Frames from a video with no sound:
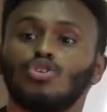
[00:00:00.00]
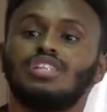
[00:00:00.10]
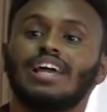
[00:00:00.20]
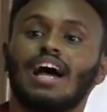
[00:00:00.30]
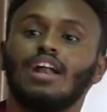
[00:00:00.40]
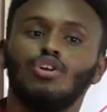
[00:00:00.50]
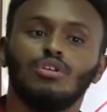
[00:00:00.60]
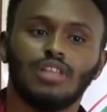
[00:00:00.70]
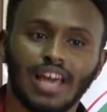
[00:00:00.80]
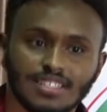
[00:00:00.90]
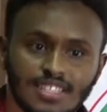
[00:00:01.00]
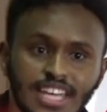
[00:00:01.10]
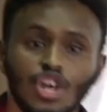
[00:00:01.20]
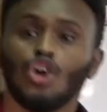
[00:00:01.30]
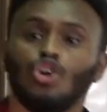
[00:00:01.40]
they are
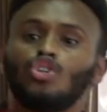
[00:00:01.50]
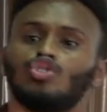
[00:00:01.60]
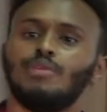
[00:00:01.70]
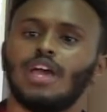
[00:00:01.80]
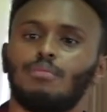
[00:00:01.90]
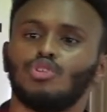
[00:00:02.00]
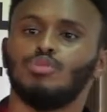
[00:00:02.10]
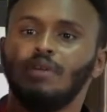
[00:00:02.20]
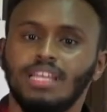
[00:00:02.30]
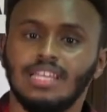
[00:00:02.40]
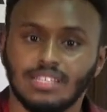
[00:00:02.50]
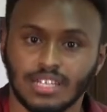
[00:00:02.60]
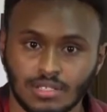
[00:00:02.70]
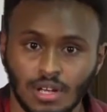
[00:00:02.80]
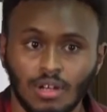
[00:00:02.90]
seen not to be able to be
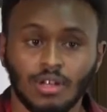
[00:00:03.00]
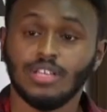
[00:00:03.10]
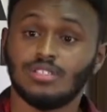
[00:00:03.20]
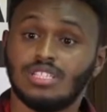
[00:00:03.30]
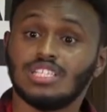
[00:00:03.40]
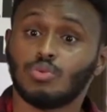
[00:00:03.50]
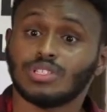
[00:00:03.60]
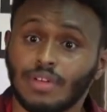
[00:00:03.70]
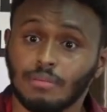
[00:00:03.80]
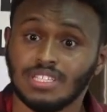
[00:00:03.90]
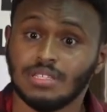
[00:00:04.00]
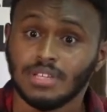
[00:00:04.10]
leaders. Is this what feminism